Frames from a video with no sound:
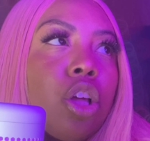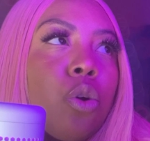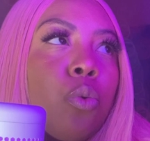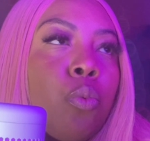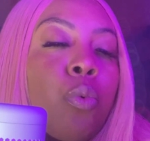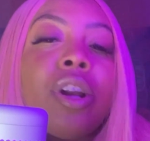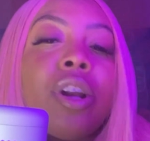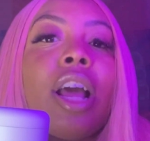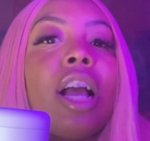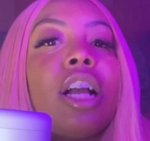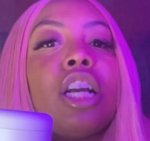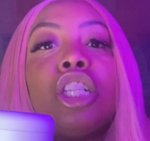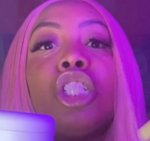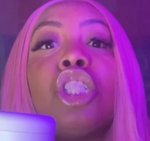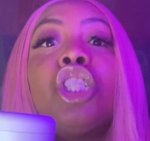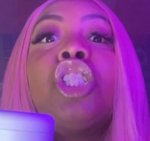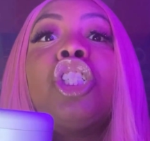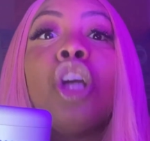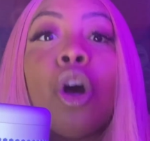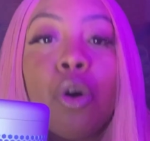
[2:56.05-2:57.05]
we're not gonna
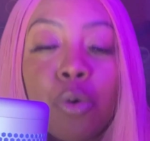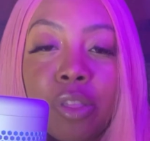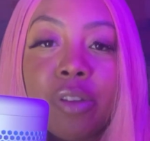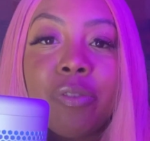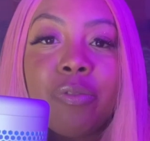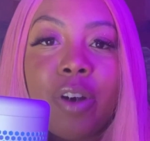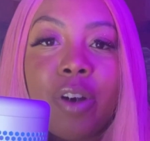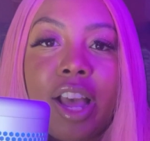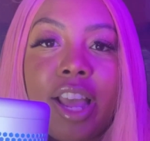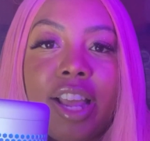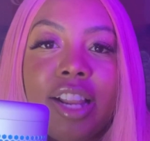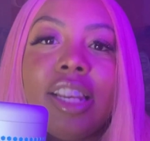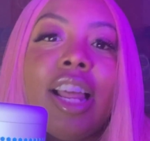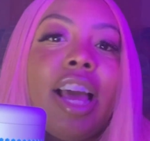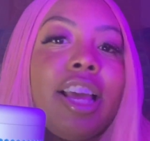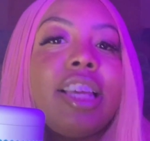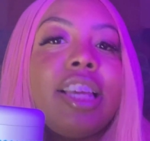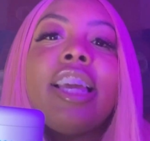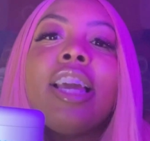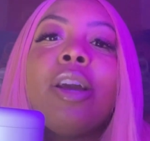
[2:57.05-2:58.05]
show the fight.
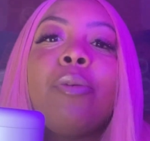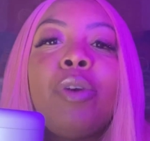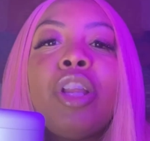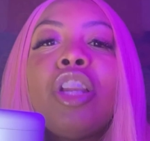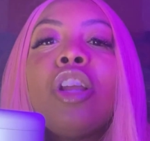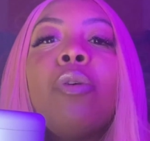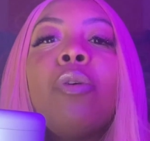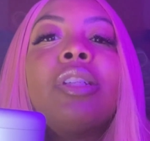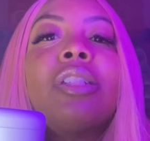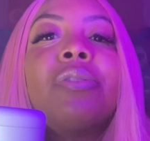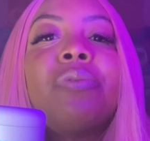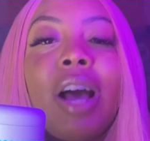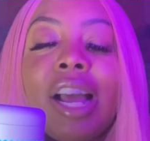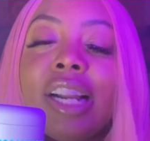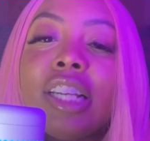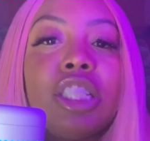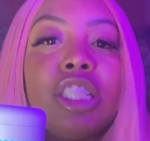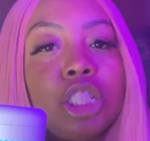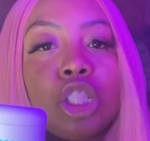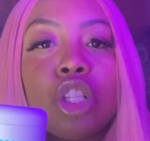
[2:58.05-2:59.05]
Like, yeah, we know it's
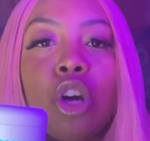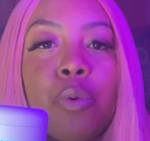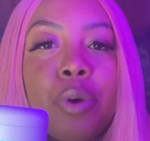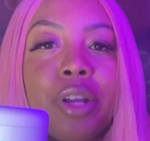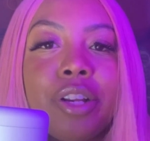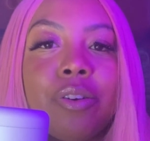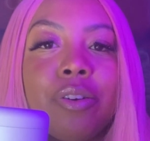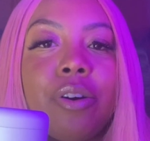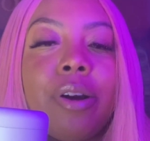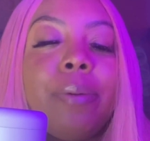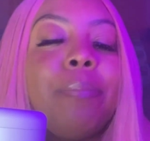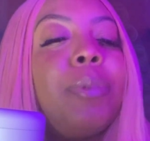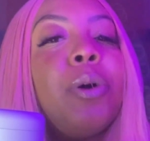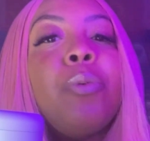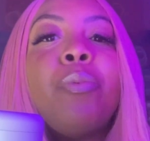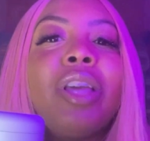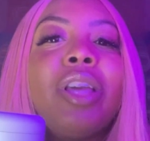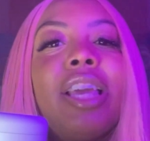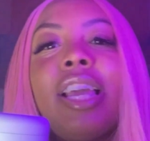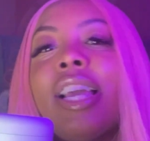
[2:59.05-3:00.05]
violence going on, but
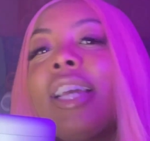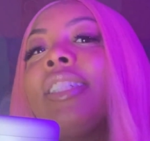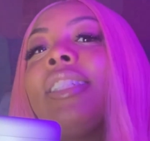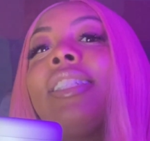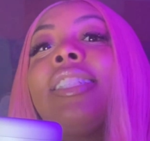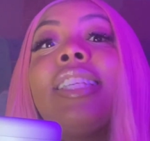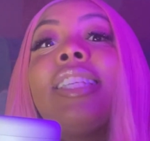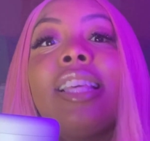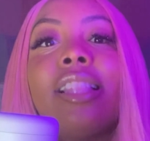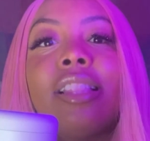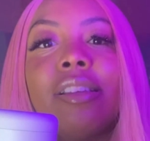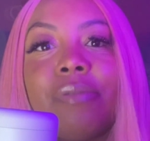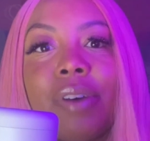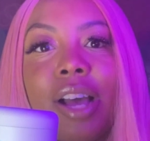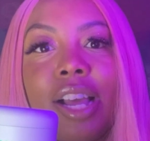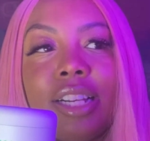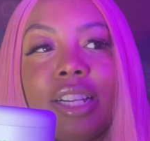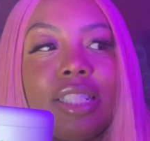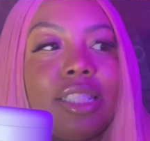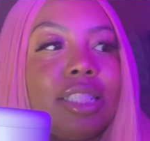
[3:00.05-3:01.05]
we can't see the
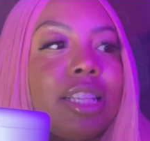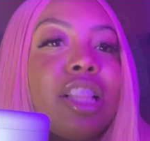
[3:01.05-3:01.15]
violence.